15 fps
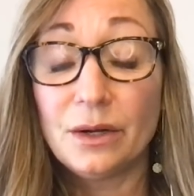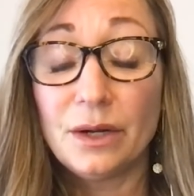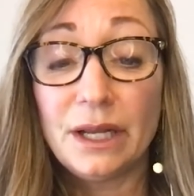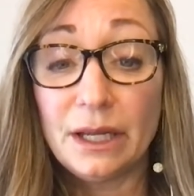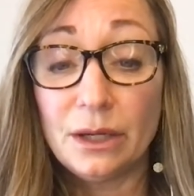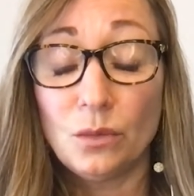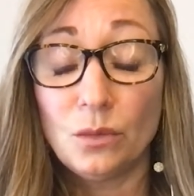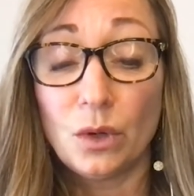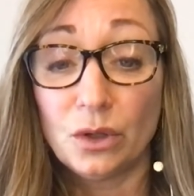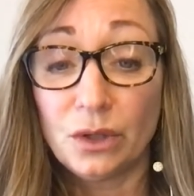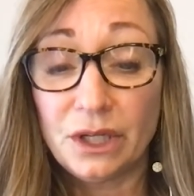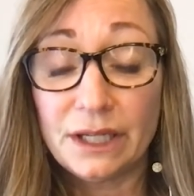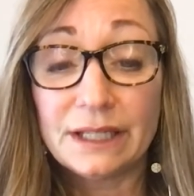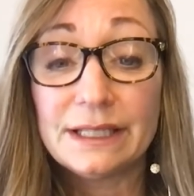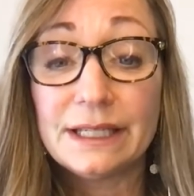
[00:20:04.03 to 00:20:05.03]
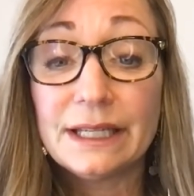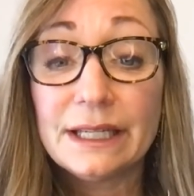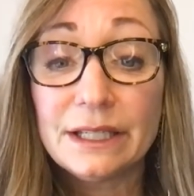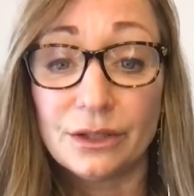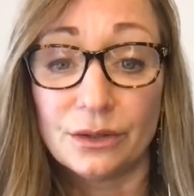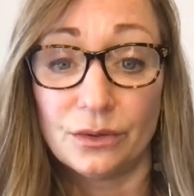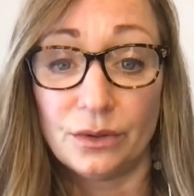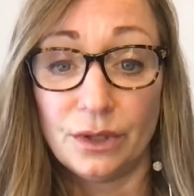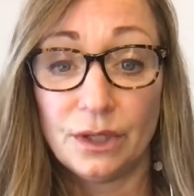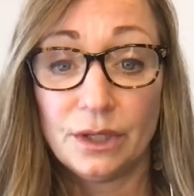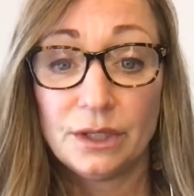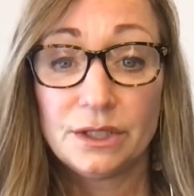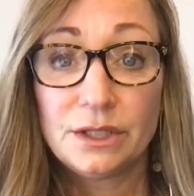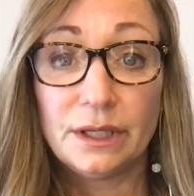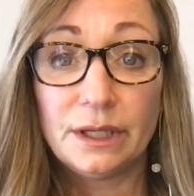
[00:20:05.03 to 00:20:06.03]
it will continue
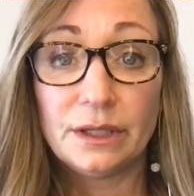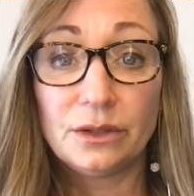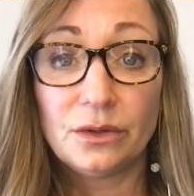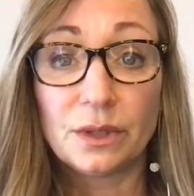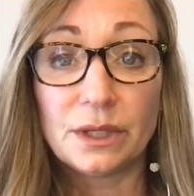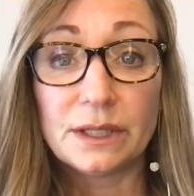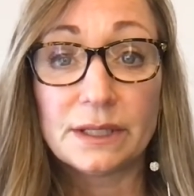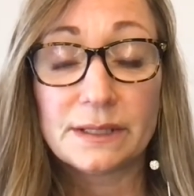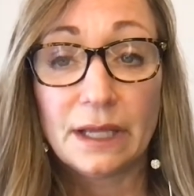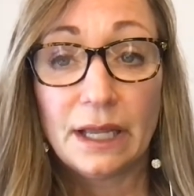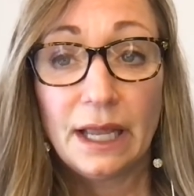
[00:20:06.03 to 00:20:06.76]
to increase.